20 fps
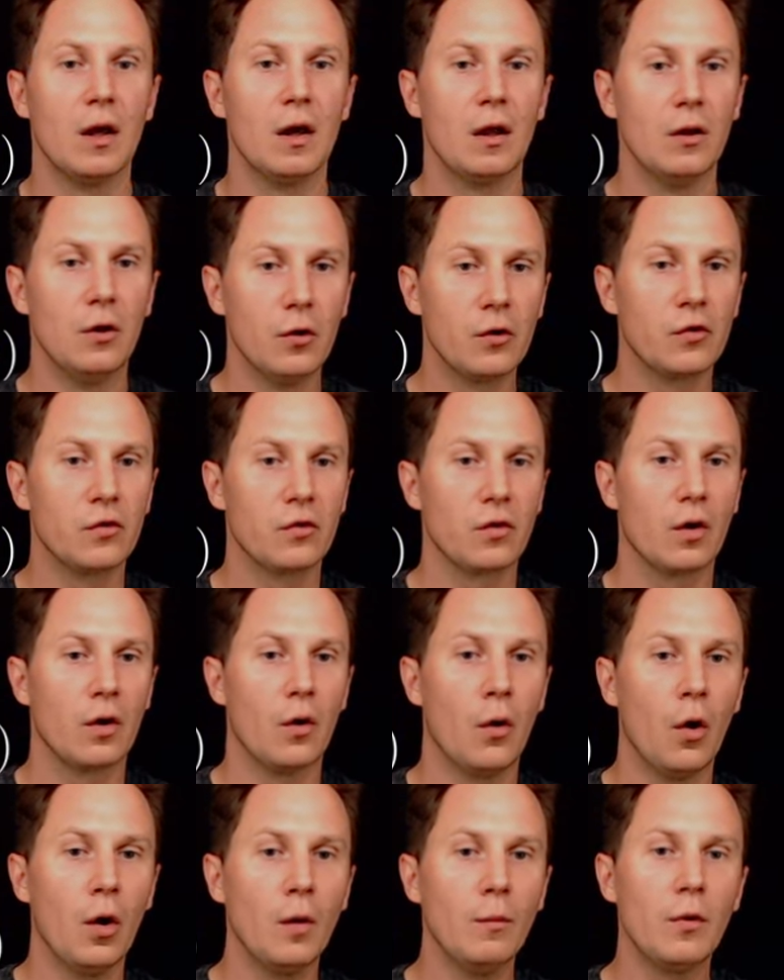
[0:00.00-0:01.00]
looks
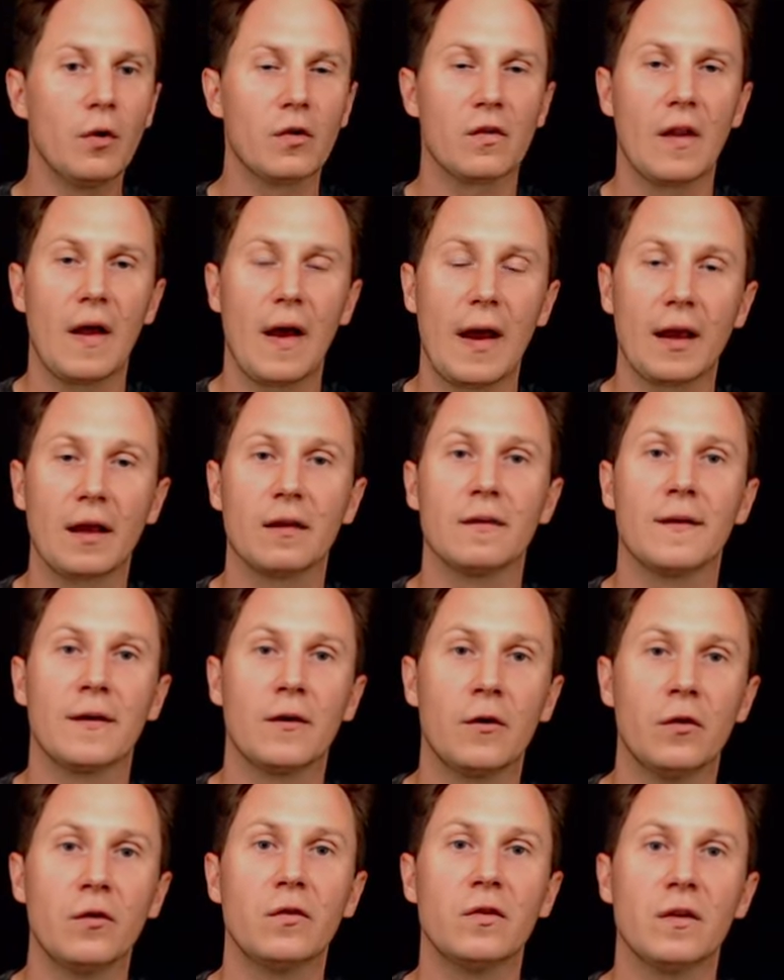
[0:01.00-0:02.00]
almost like the
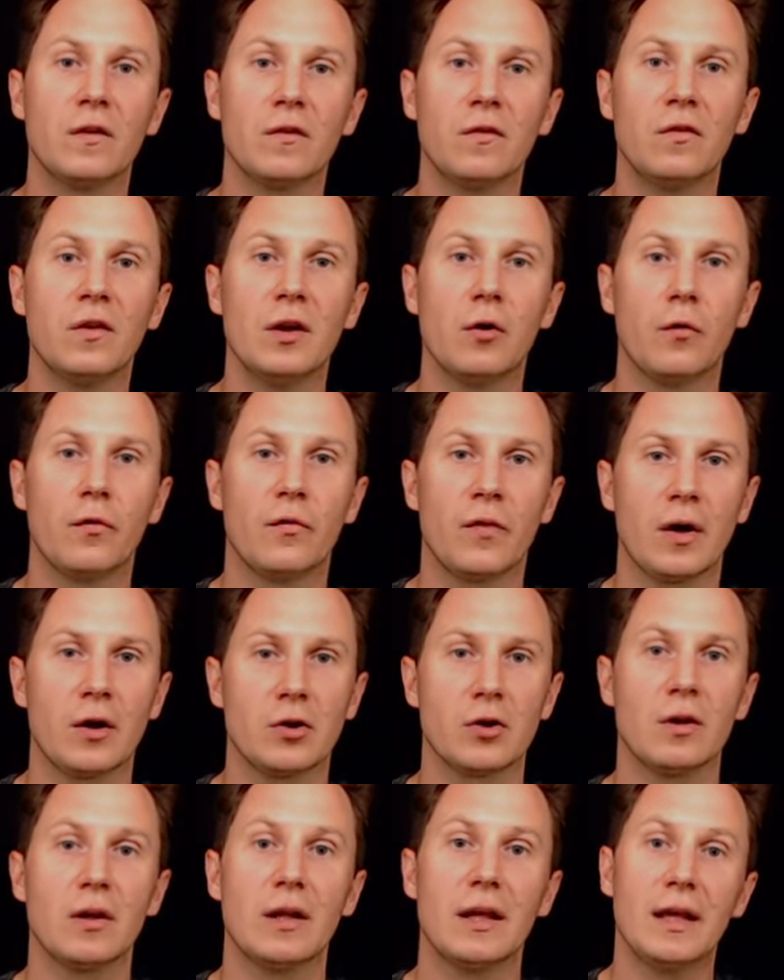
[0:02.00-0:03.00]
constant 0 function,